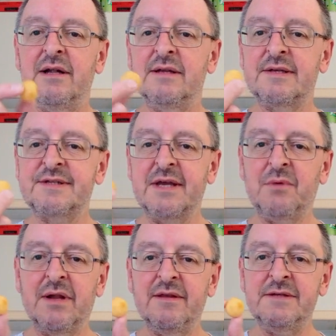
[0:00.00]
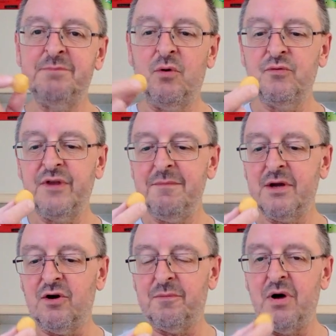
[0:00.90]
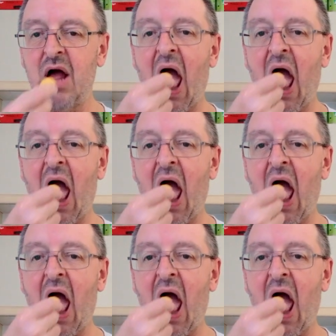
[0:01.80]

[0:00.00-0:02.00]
They stick one of these balls in me gob.